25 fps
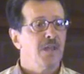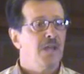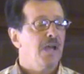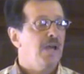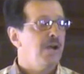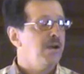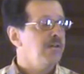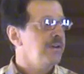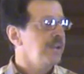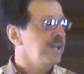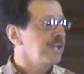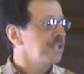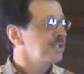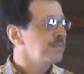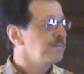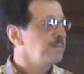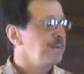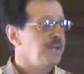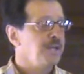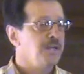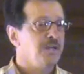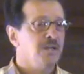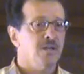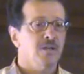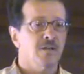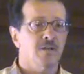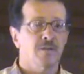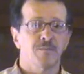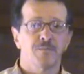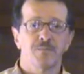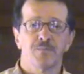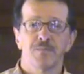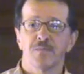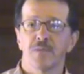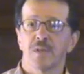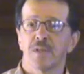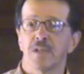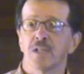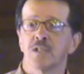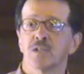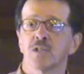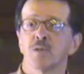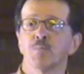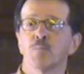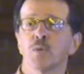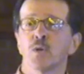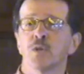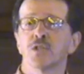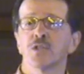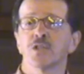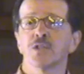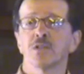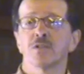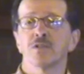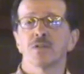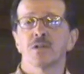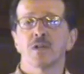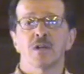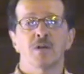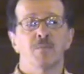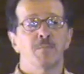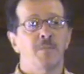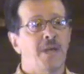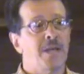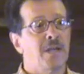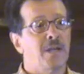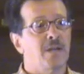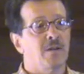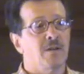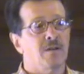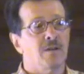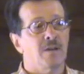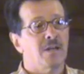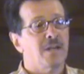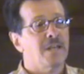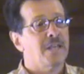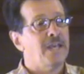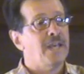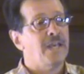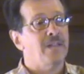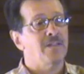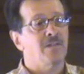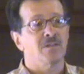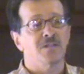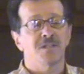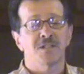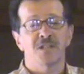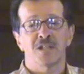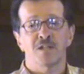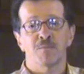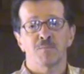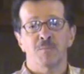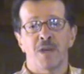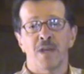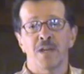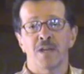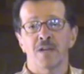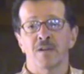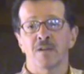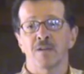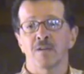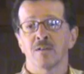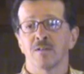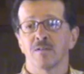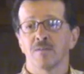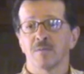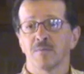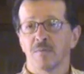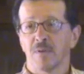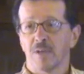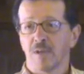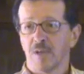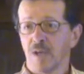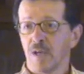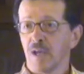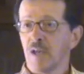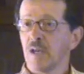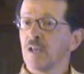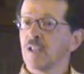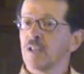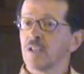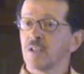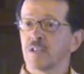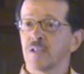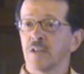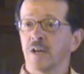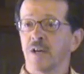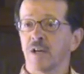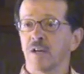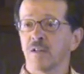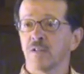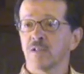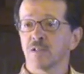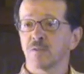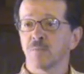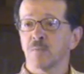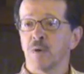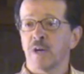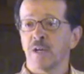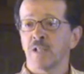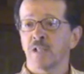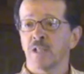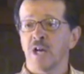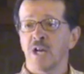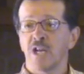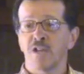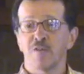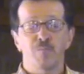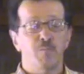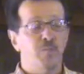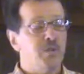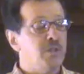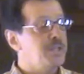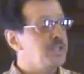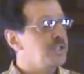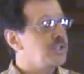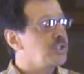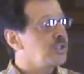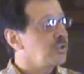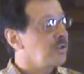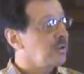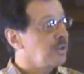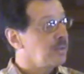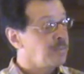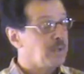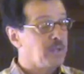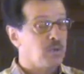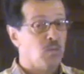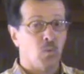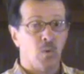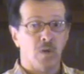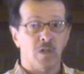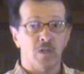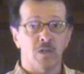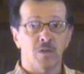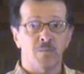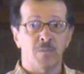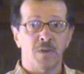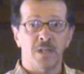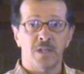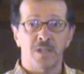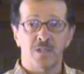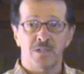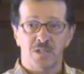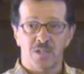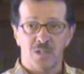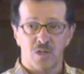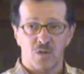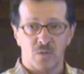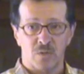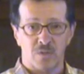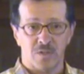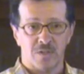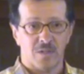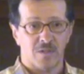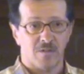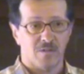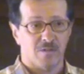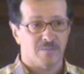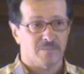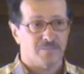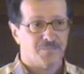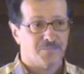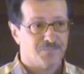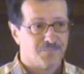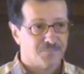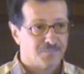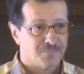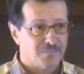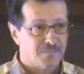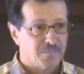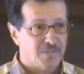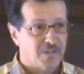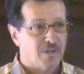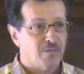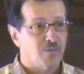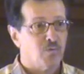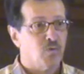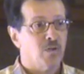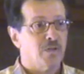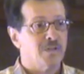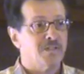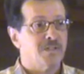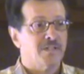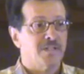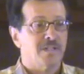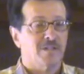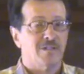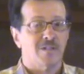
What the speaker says: Our next speaker is a butcher, a baker, a candlestick maker. The title is My Life. Please join me in welcoming so-and-so. Of course, in a